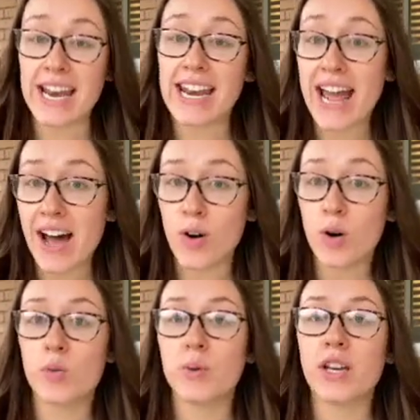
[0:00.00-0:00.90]
and
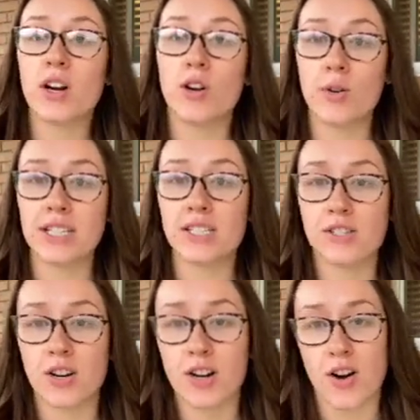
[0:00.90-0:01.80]
now we are going to
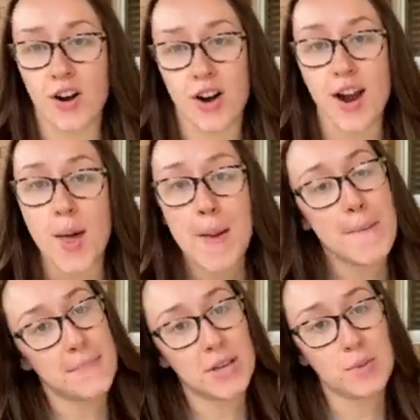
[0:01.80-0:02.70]
start our
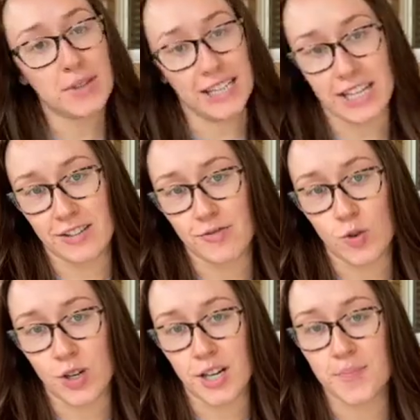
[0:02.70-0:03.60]
meal planning
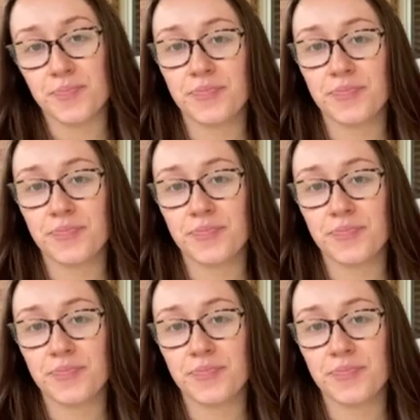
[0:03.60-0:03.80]
for